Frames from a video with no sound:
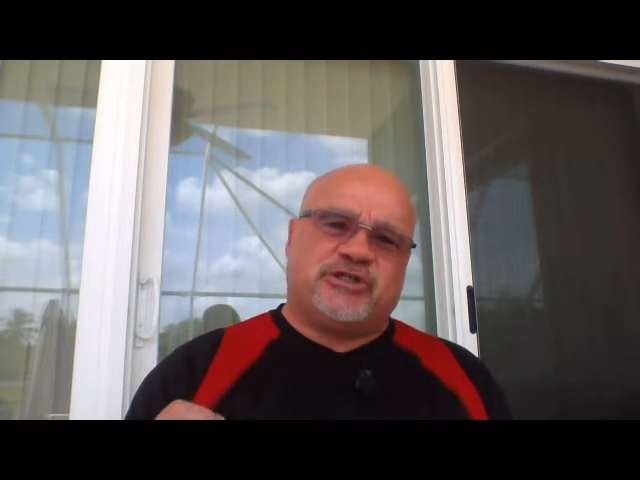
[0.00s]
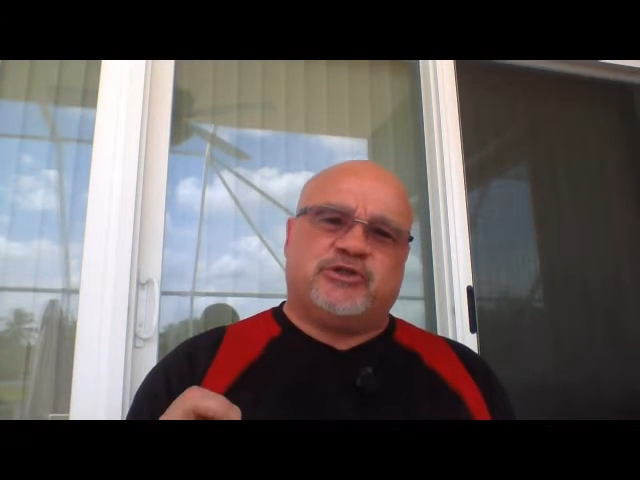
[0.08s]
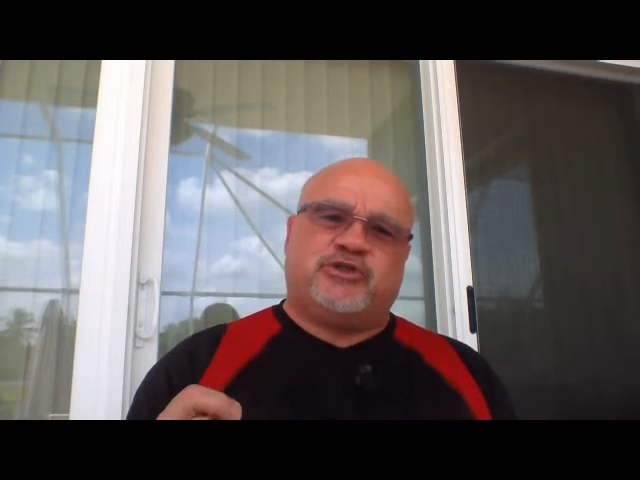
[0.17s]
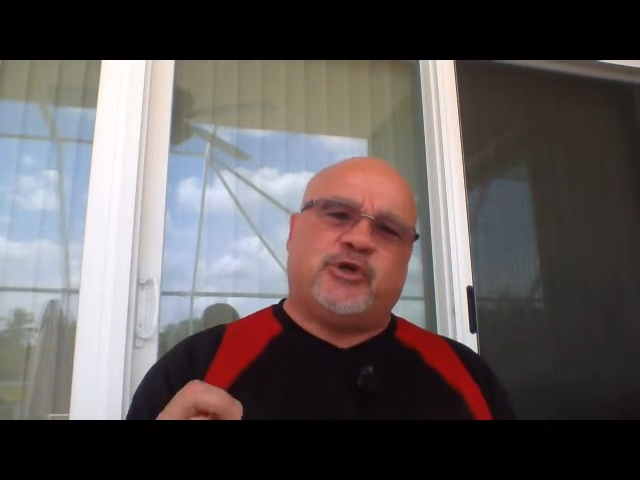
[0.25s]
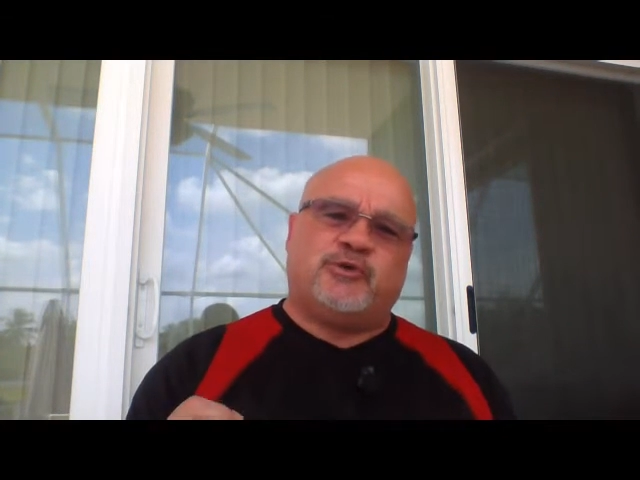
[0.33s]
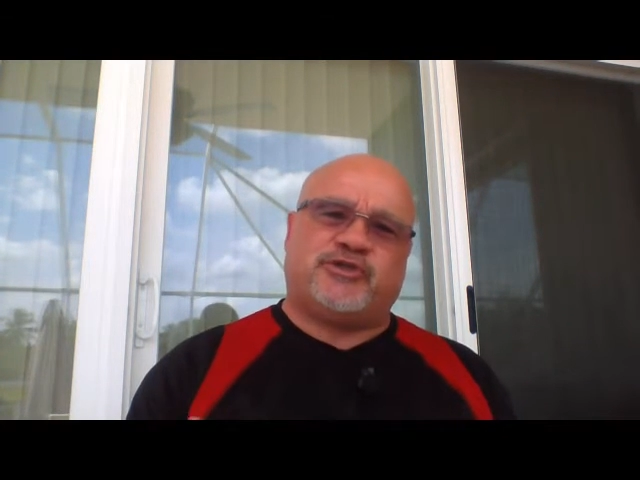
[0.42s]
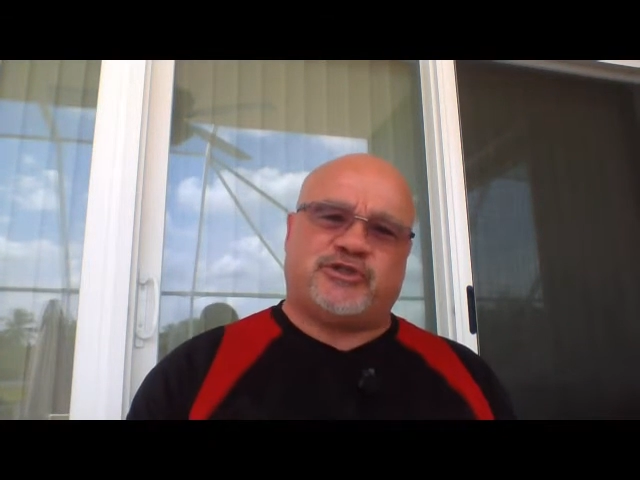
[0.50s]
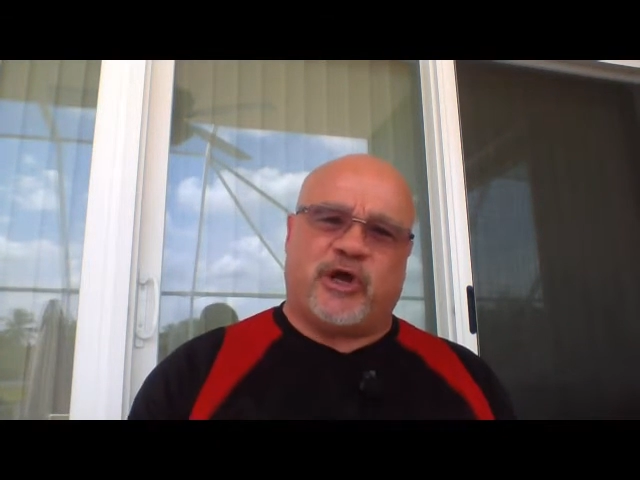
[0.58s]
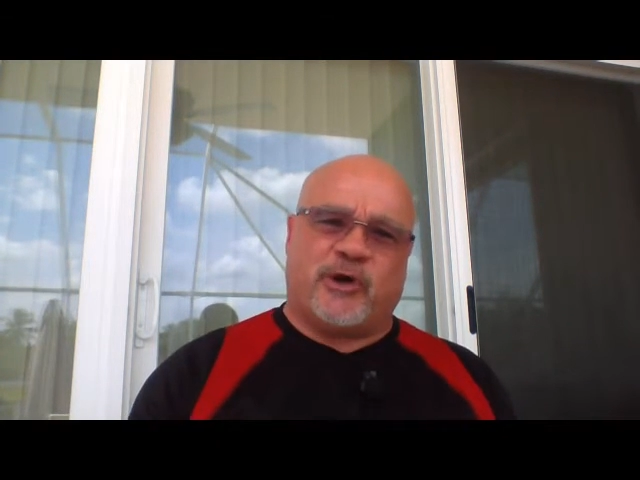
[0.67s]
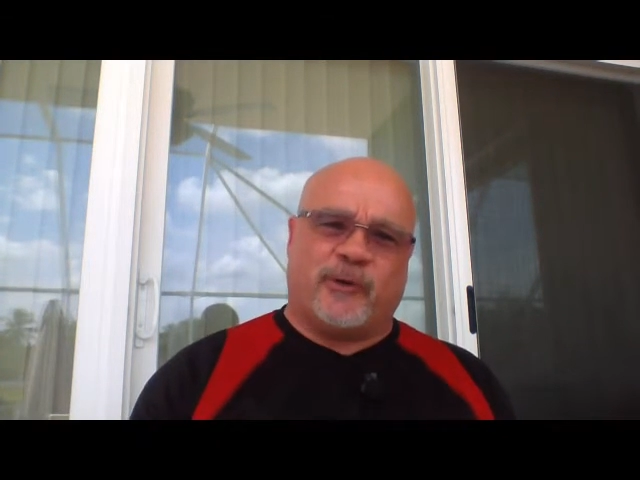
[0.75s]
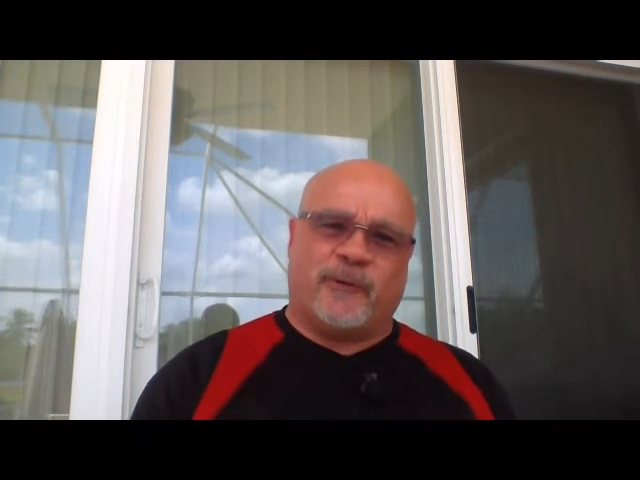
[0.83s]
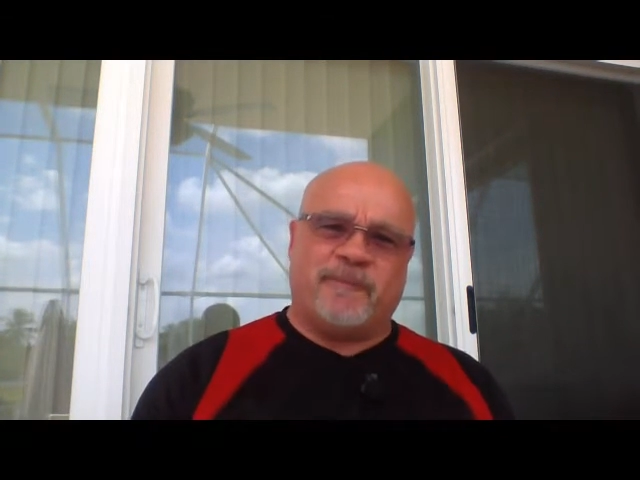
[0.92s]
to do
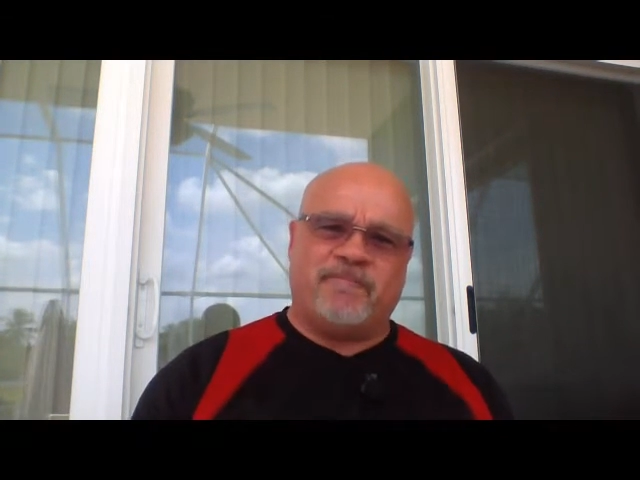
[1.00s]
so.